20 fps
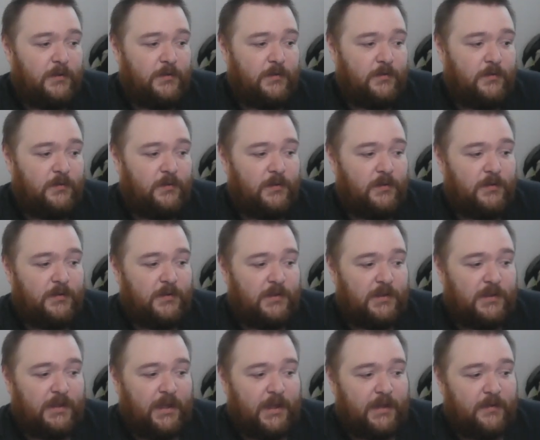You know, you get
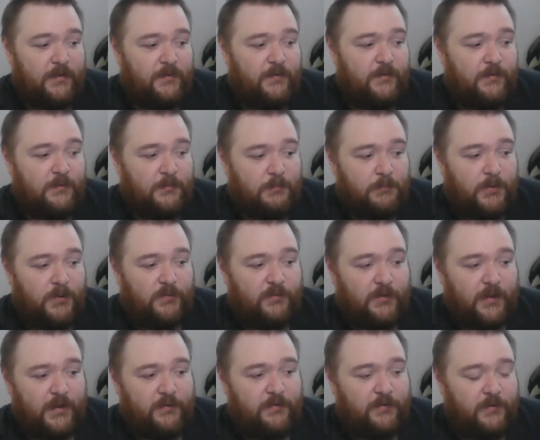the Dak and
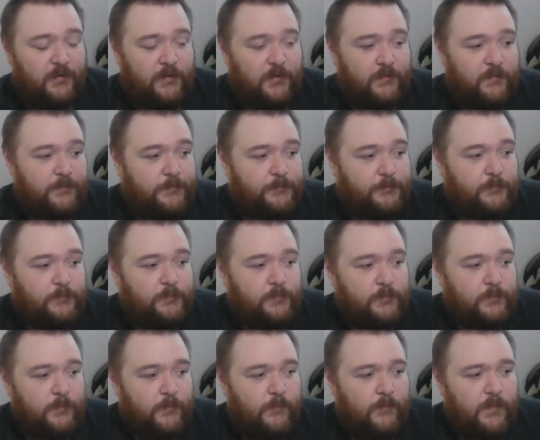Bullseye stuff.
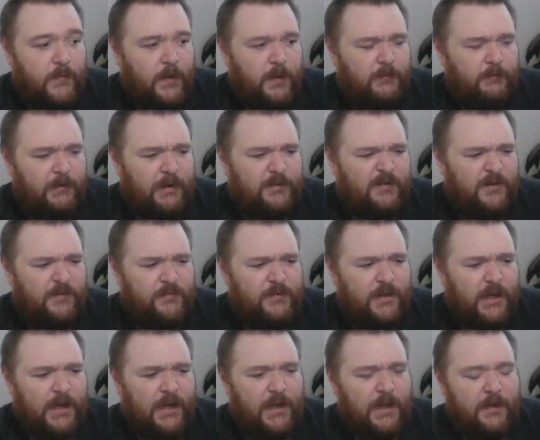And Redshift,
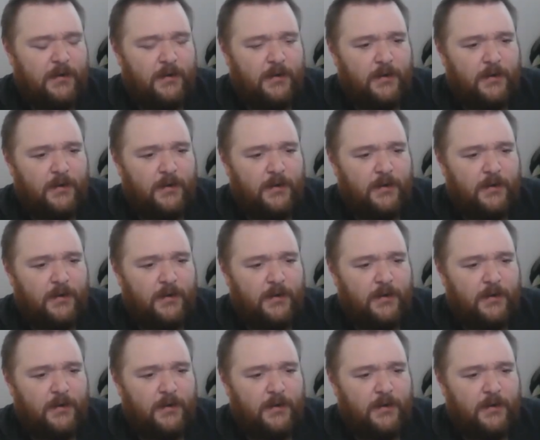yeah, I had